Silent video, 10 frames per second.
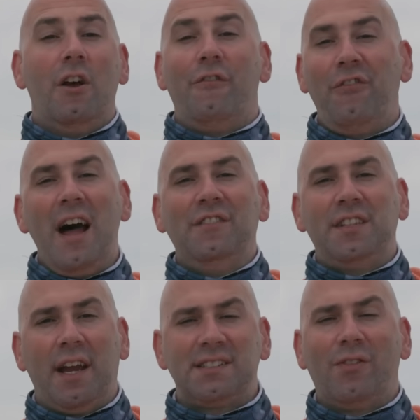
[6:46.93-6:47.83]
5
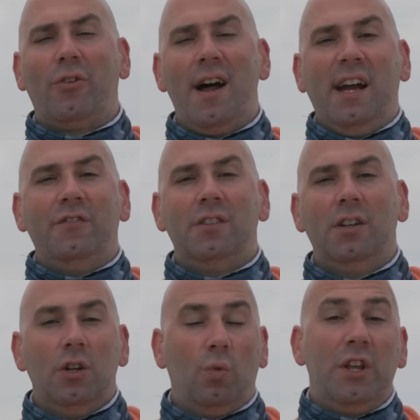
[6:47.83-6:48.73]
tanks have arrived.
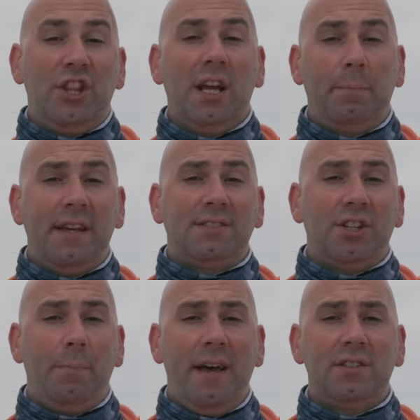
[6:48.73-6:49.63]
We think, based
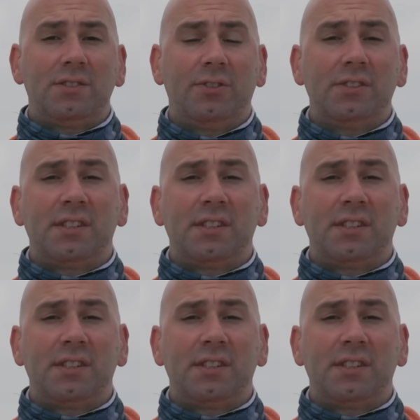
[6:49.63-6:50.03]
on the pedestals,